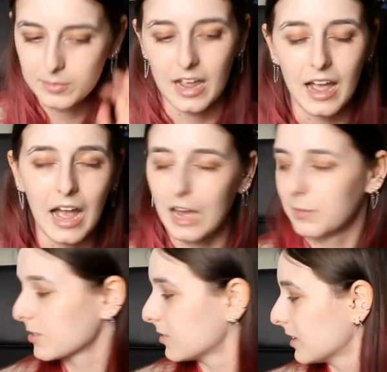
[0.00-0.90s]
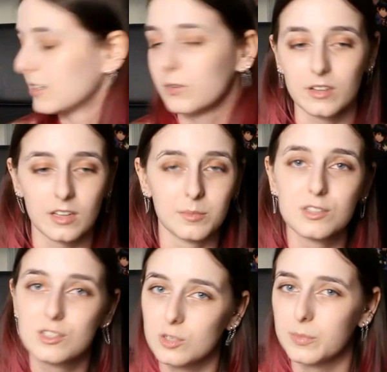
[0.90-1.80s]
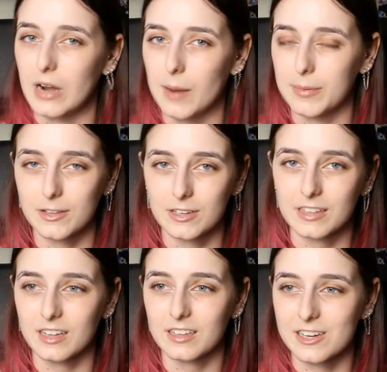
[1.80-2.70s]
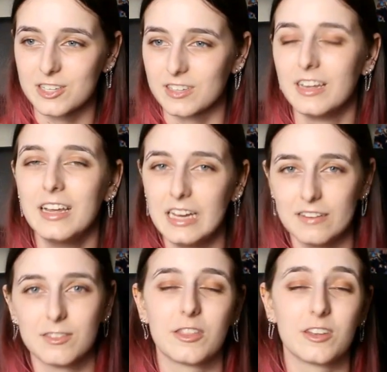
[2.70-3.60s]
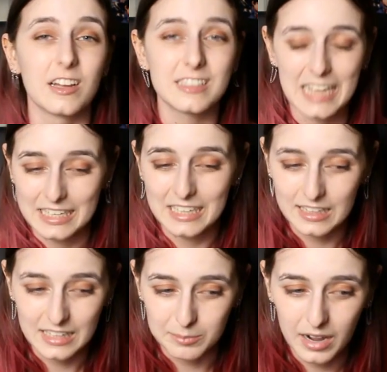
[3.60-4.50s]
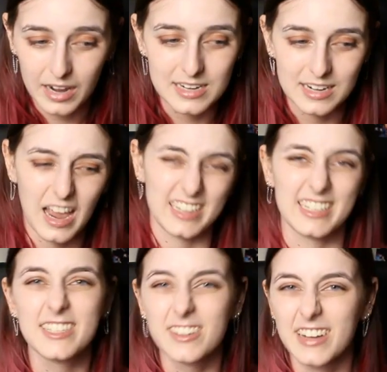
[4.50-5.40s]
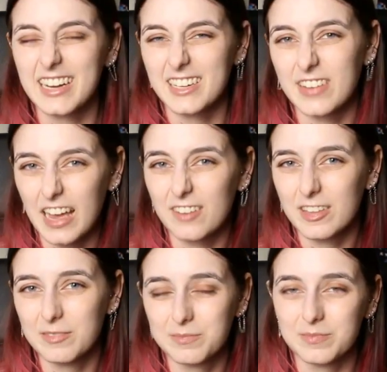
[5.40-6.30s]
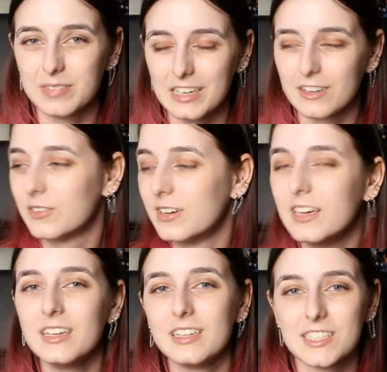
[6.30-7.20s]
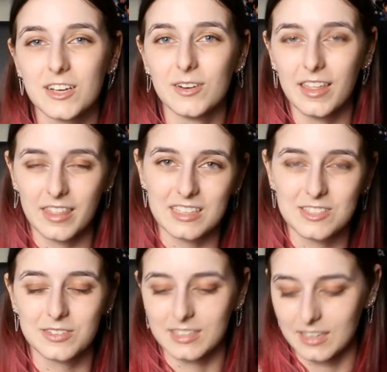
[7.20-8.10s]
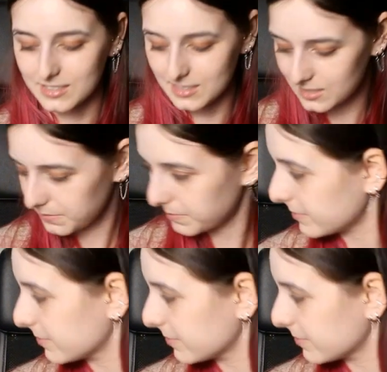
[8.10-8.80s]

But yeah, absolutely adore them. Super happy they're in the collection. Even though they're not technically mine, I still kind of have them, you know? So that's really nice.